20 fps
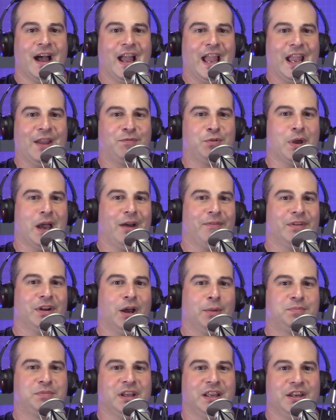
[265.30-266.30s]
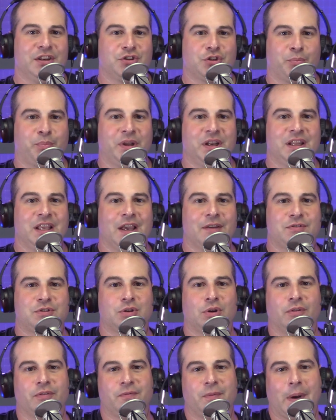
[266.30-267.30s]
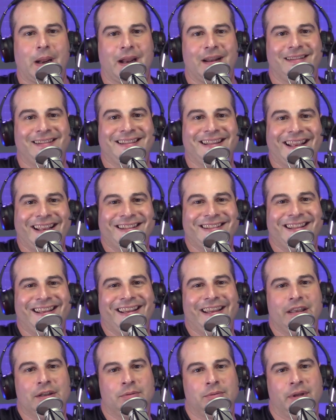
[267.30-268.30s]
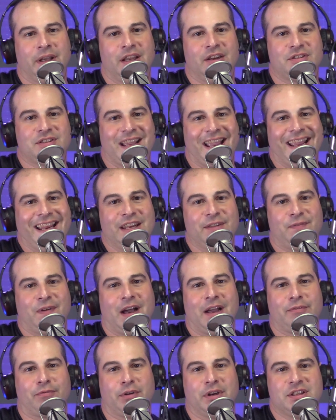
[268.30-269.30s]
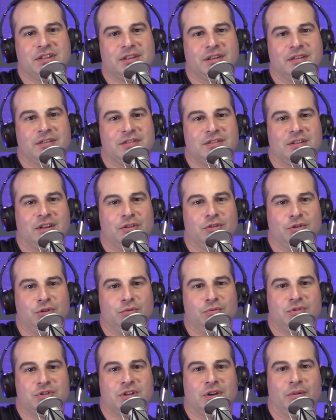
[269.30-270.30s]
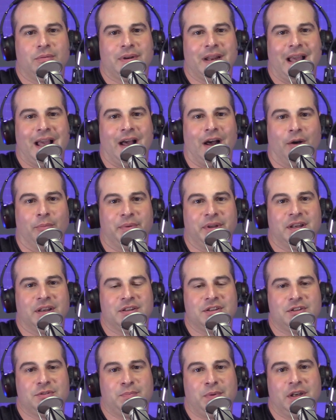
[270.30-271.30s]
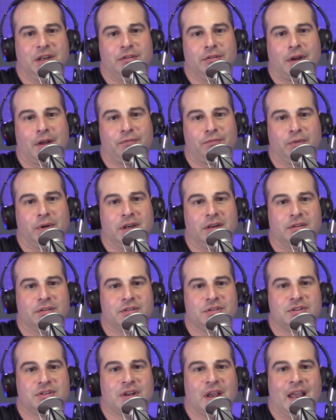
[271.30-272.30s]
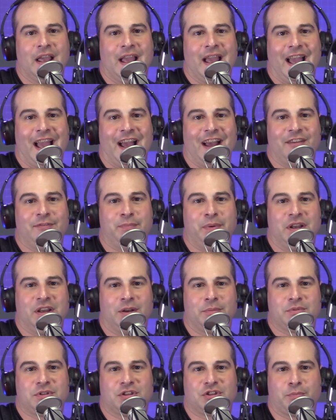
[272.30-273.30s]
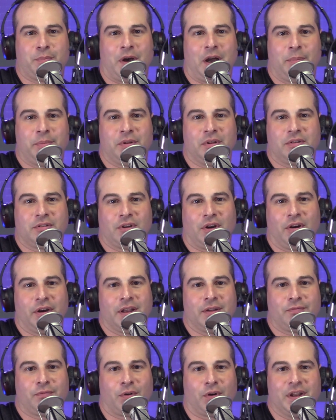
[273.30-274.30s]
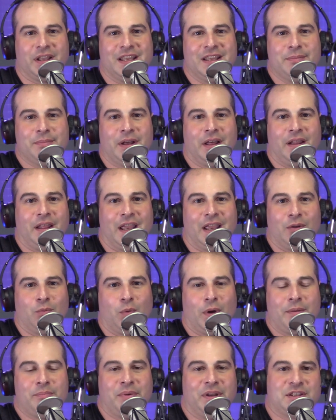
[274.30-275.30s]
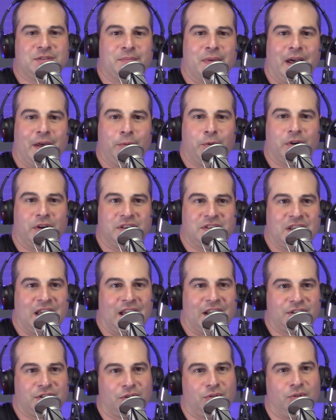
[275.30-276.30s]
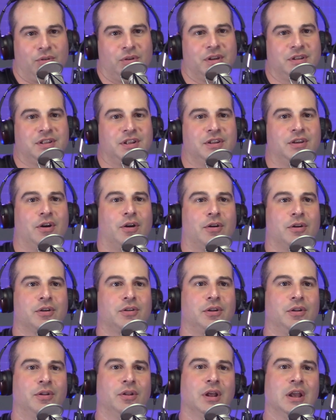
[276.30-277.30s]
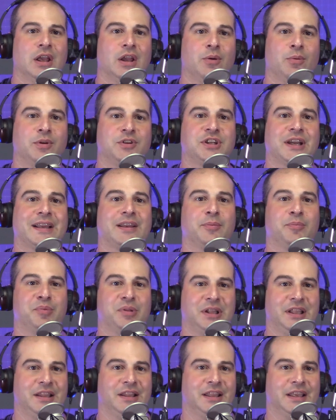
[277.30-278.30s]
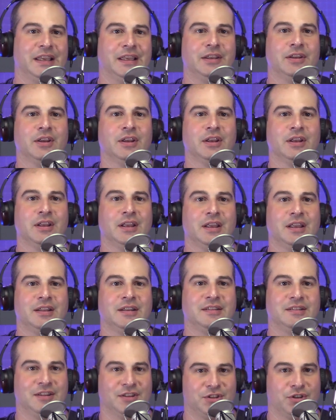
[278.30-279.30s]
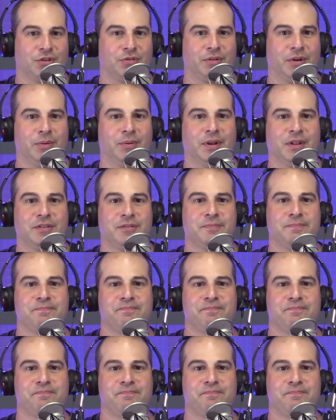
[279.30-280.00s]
If you haven't updated your PDF software lately, here's 85 reasons to do so now because PDF readers have become such a popular target for email and web based malware attacks, according to the article, which I completely disagree with.